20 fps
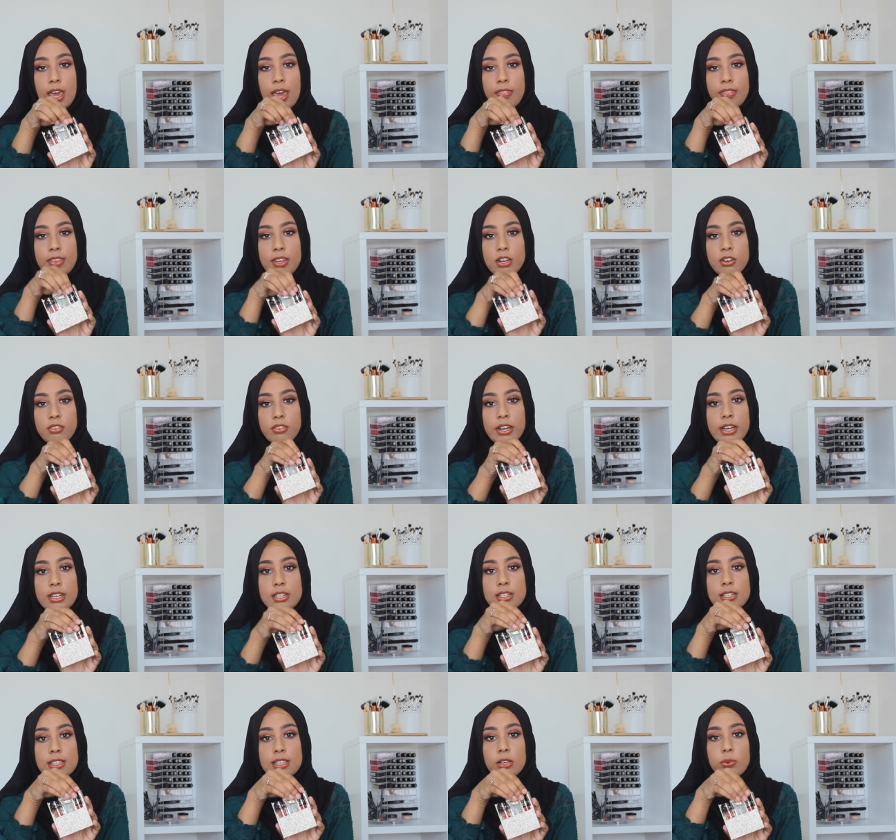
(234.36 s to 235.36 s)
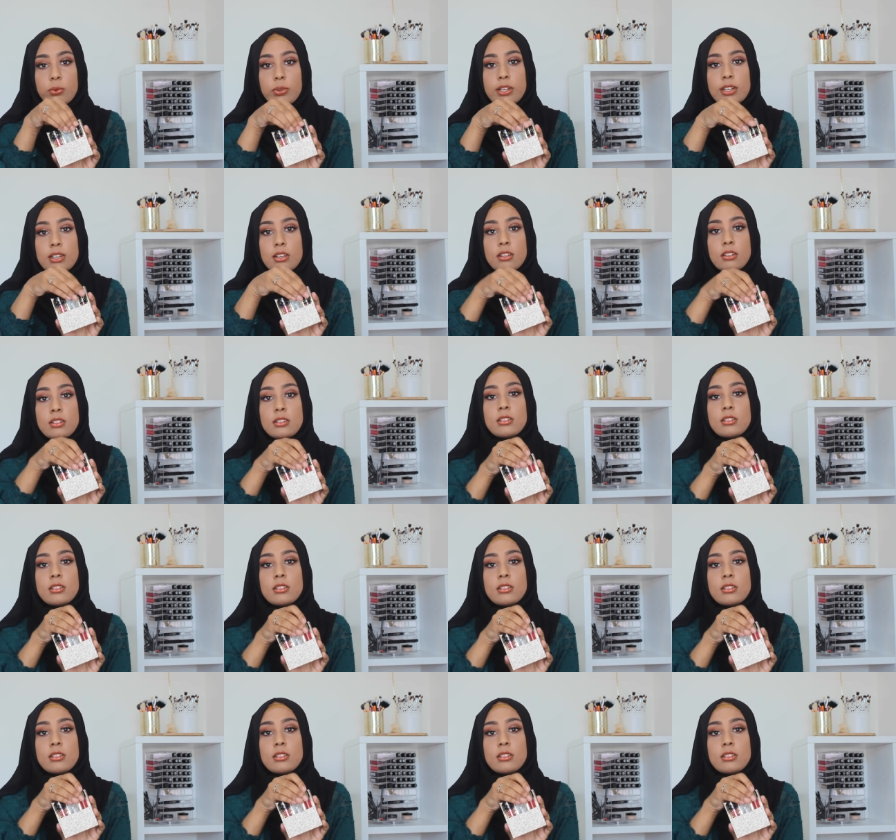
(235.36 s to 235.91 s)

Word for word: and then a red liquid